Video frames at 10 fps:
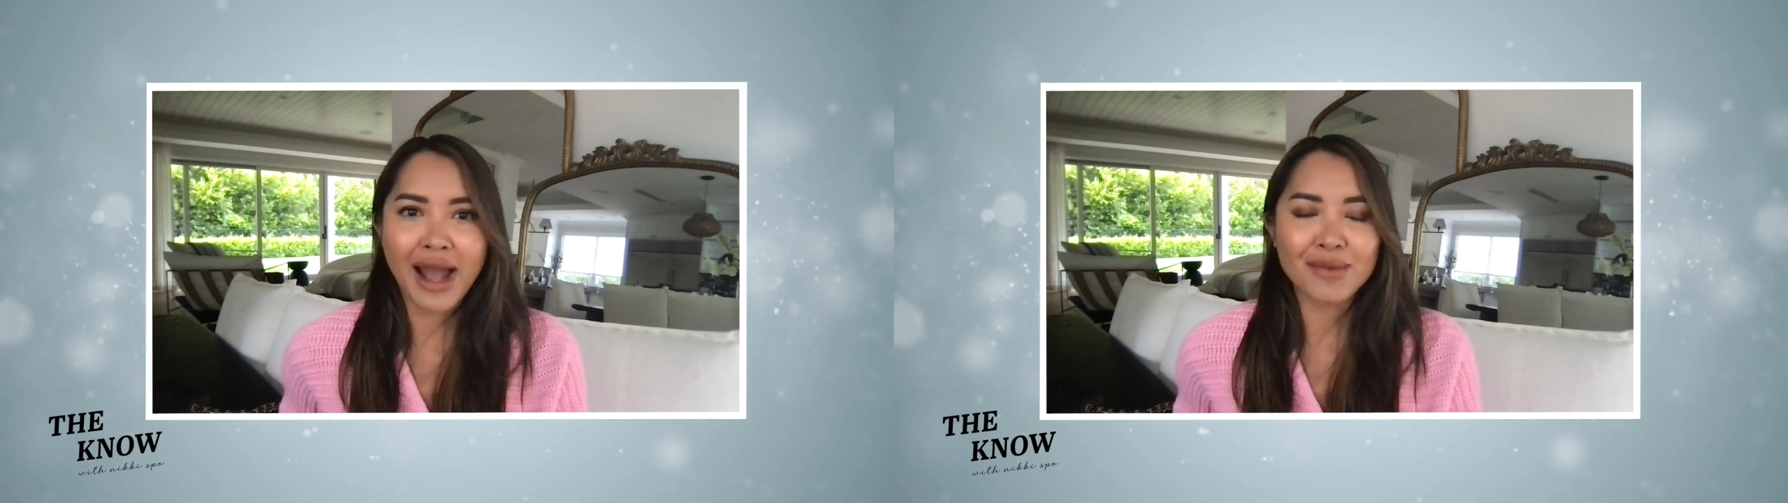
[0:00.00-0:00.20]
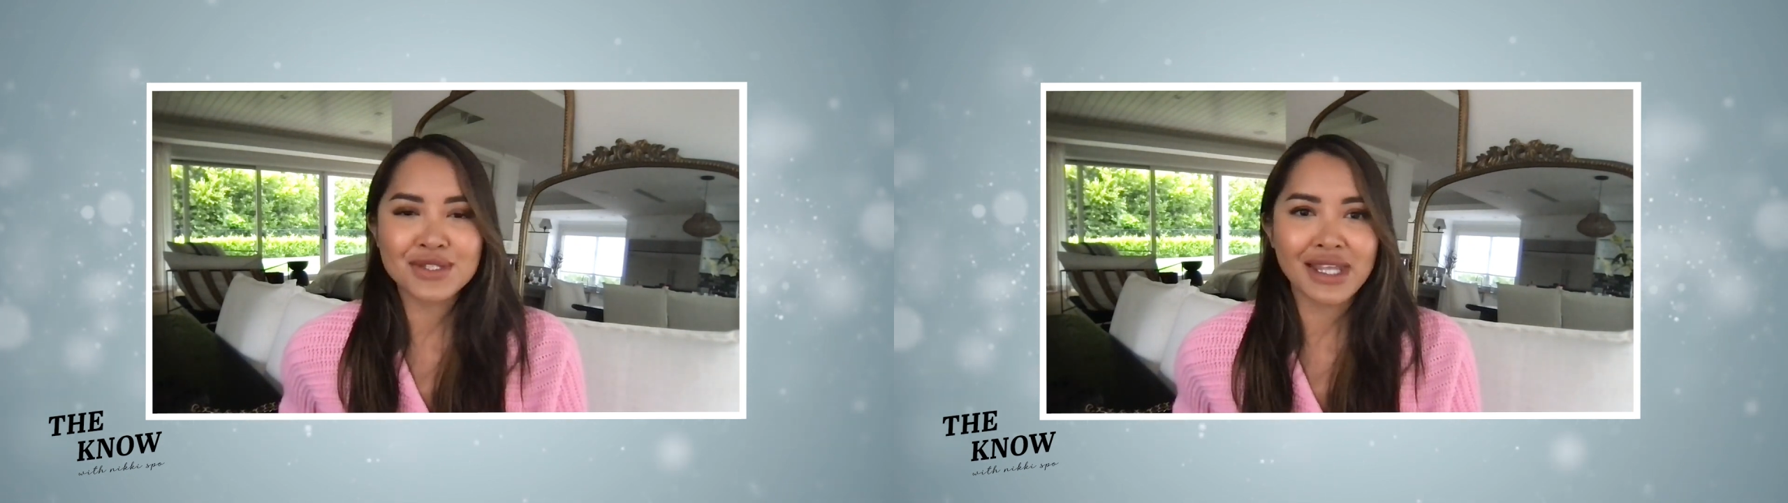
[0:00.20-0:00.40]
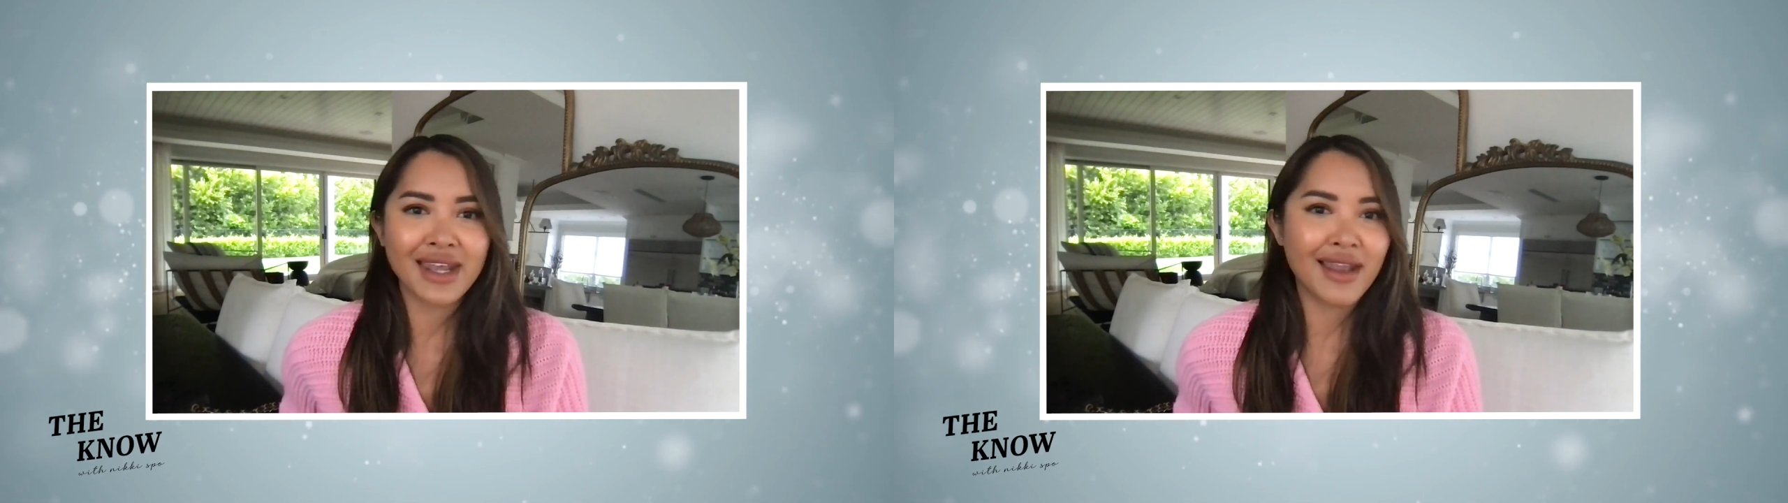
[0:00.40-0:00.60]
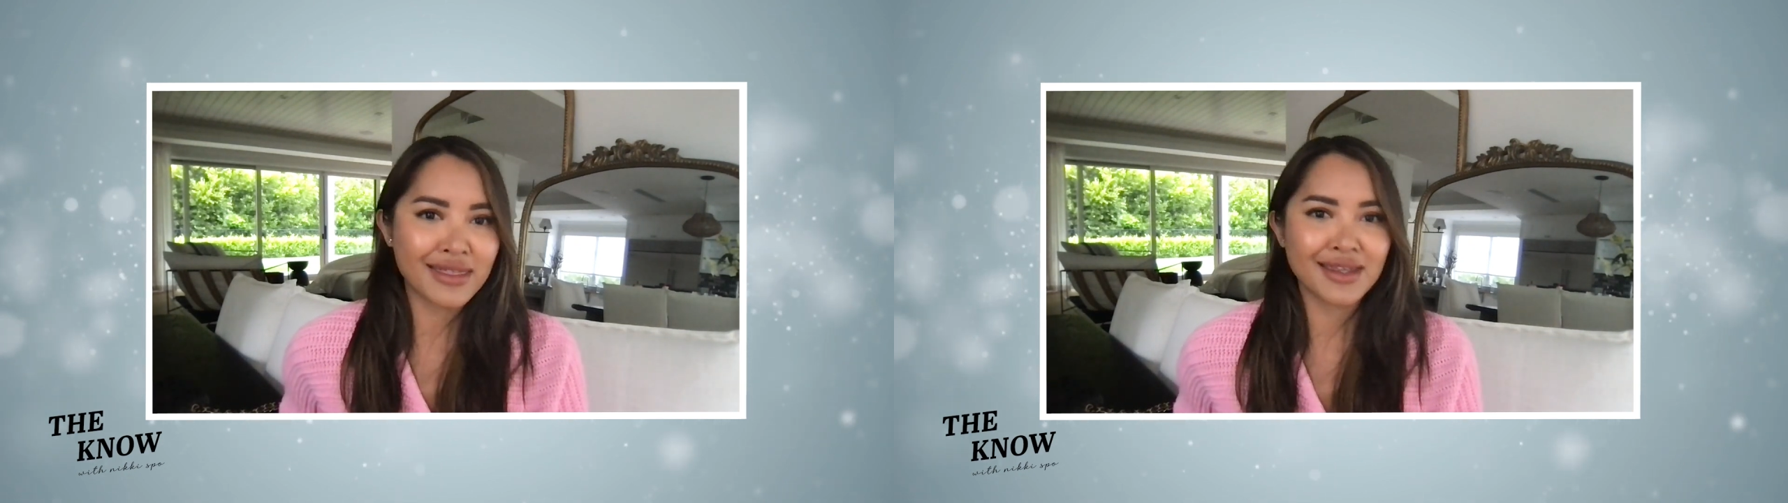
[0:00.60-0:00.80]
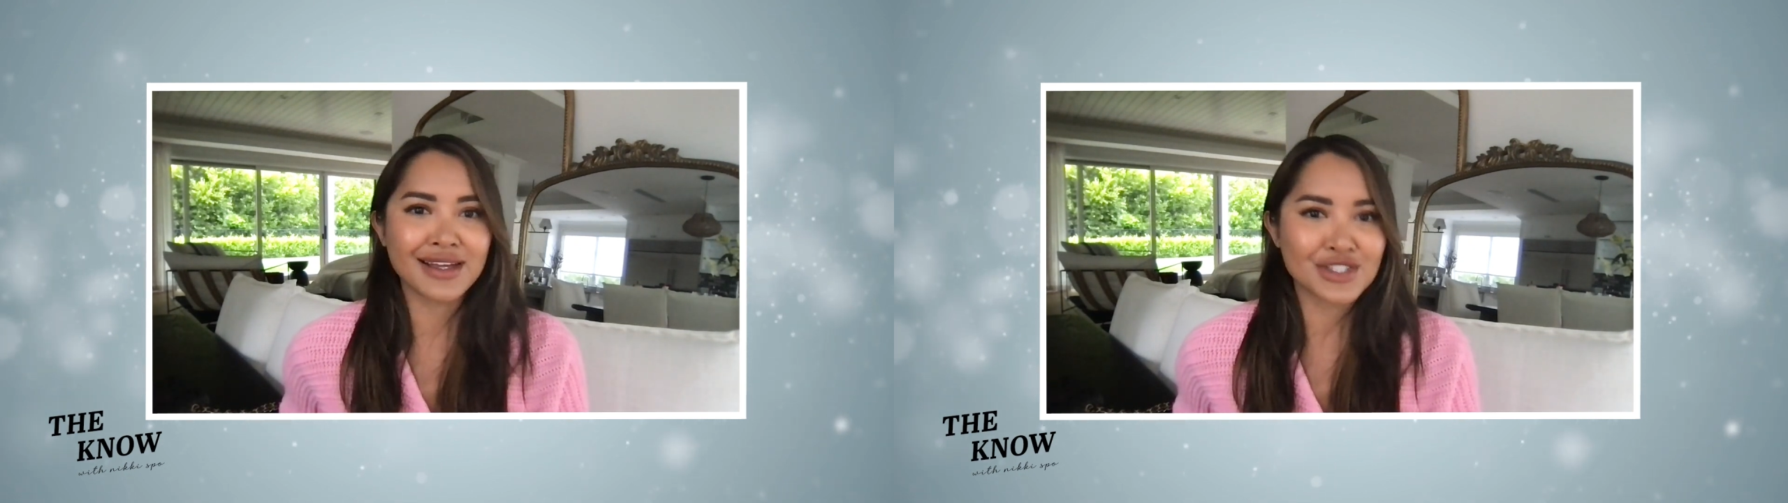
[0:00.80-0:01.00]
Absolutely
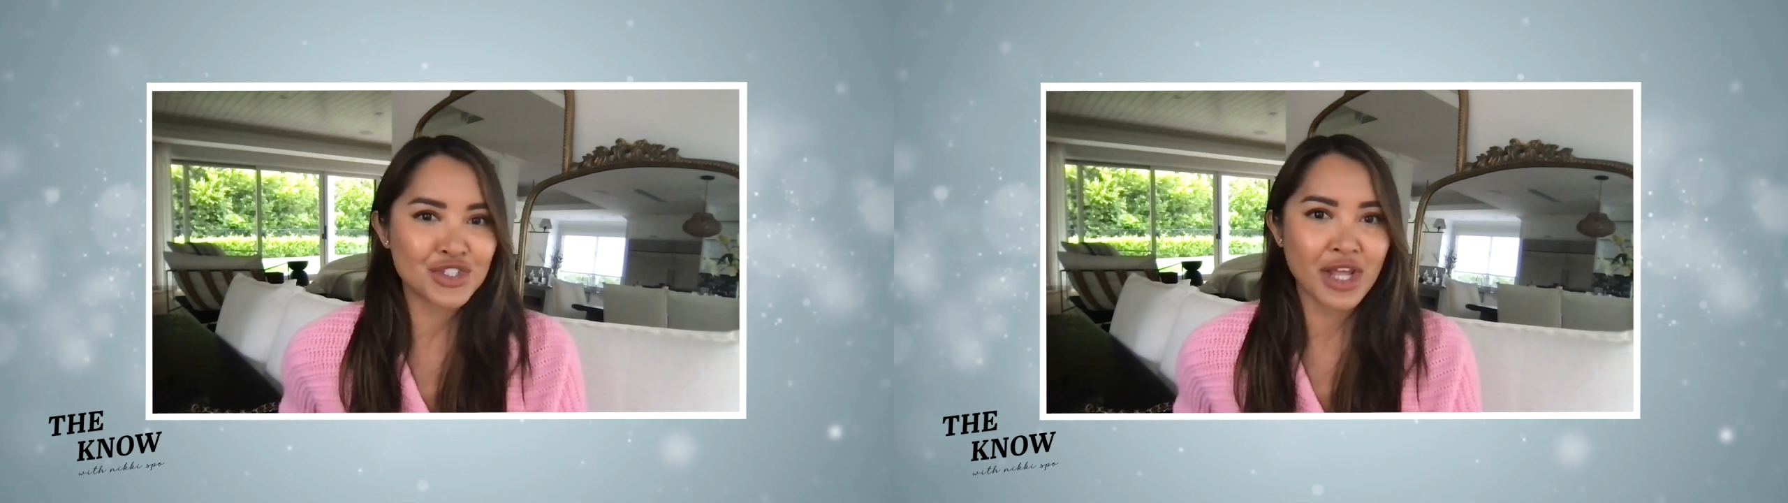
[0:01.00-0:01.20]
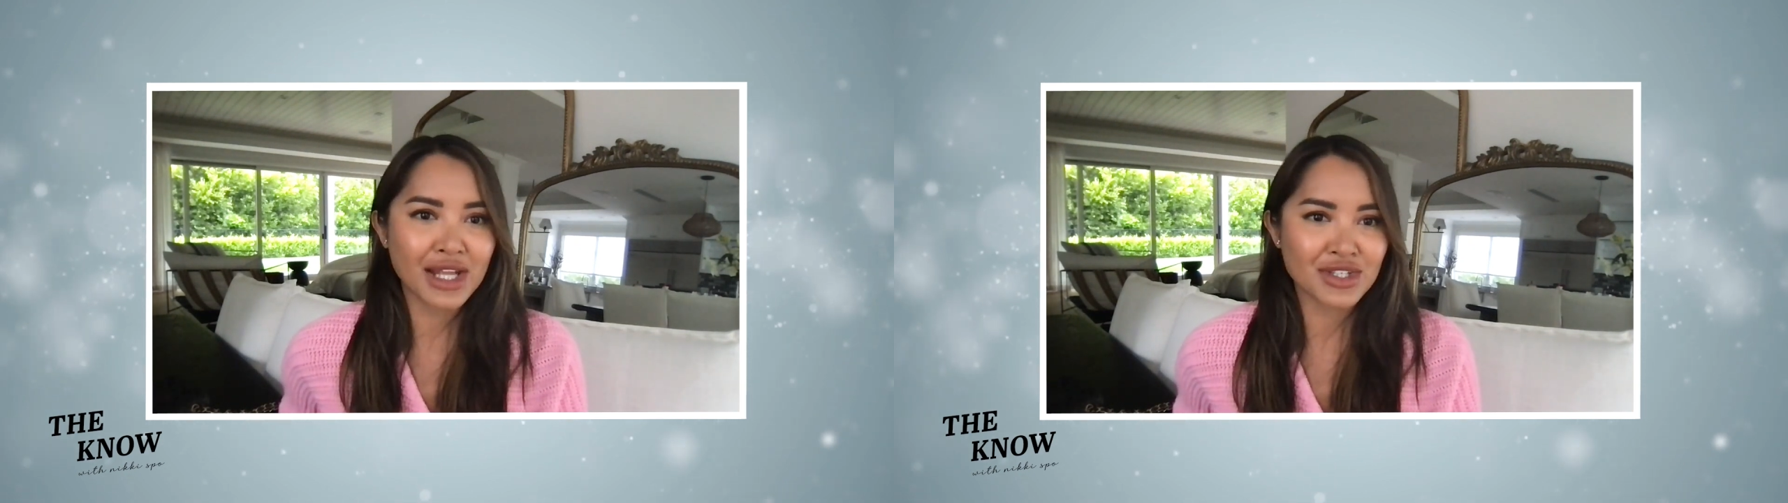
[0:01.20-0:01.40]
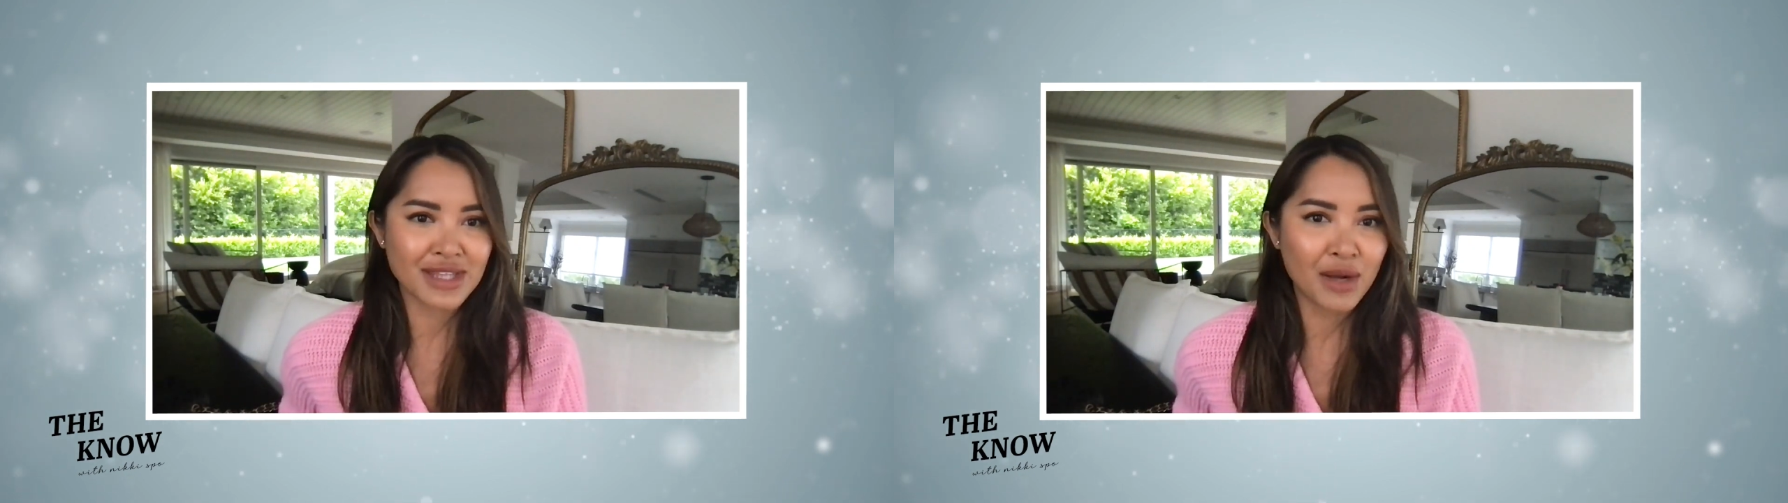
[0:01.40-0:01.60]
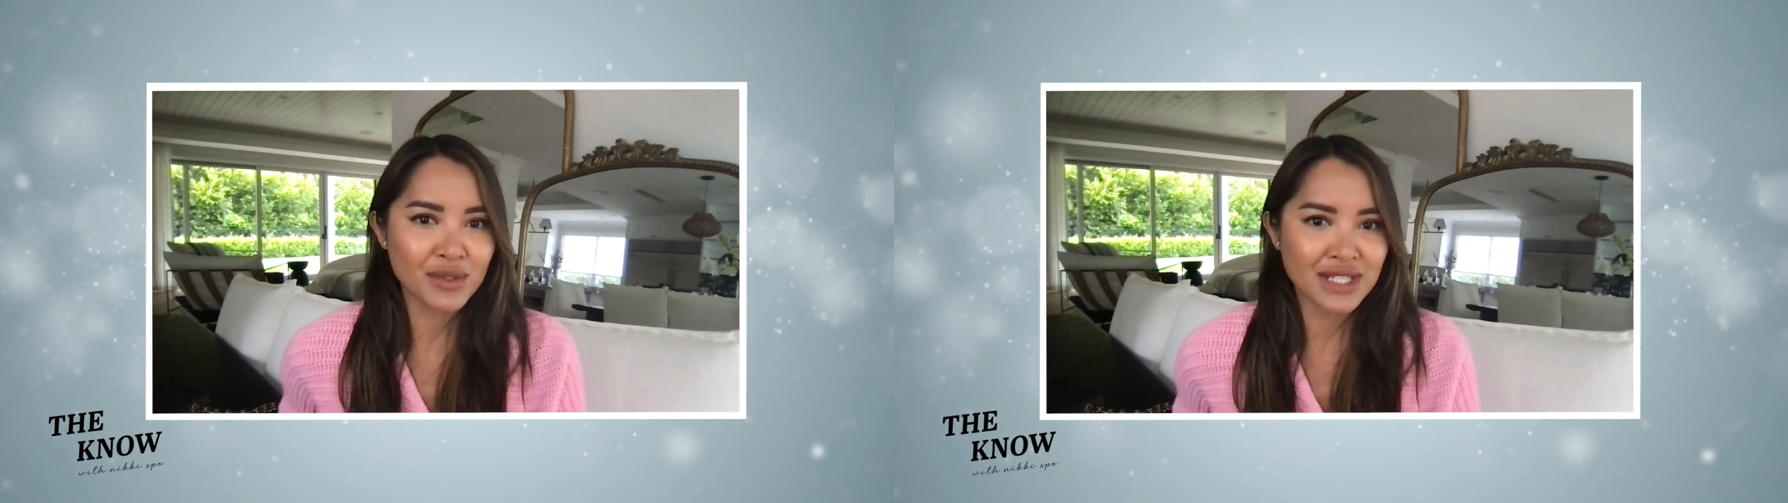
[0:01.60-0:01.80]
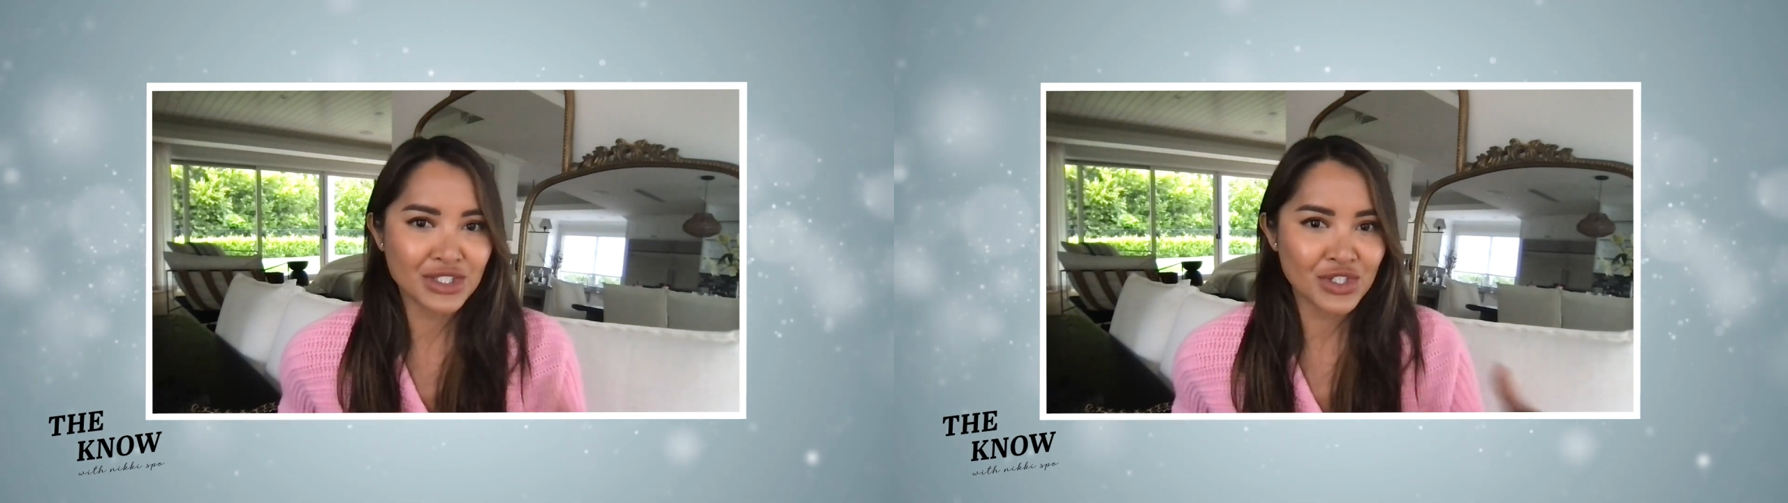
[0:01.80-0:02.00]
nothing has changed. Like that
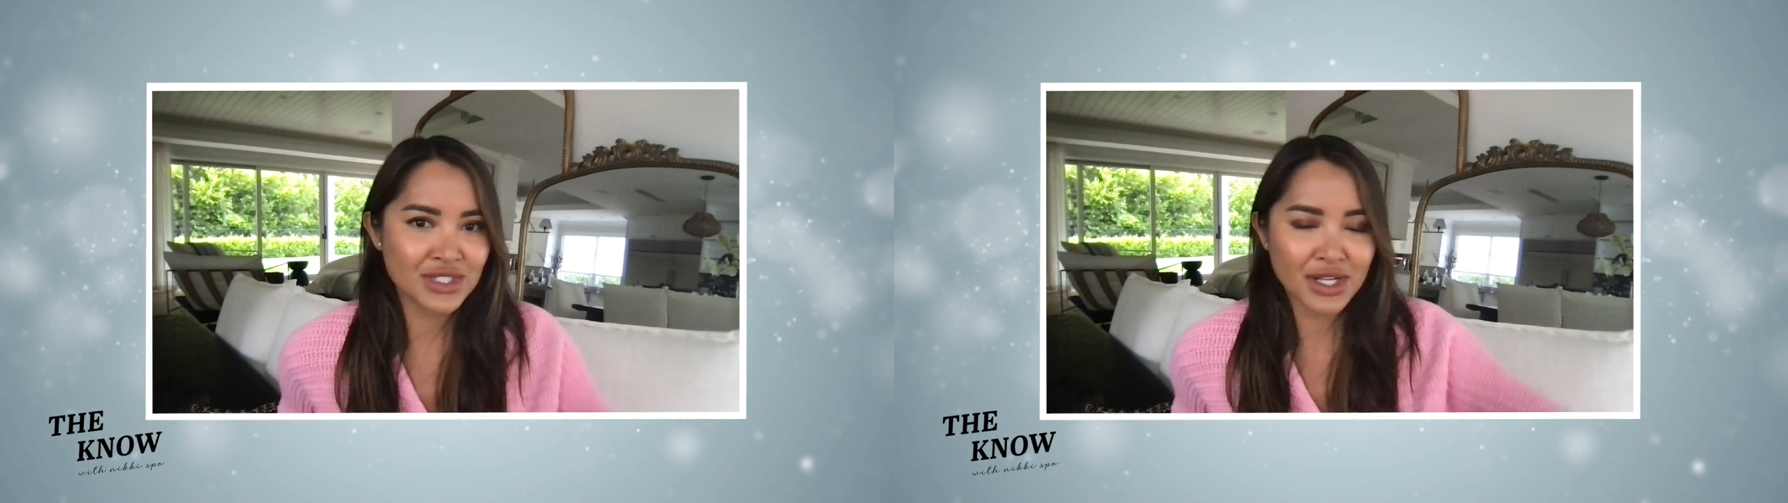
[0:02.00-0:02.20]
was like just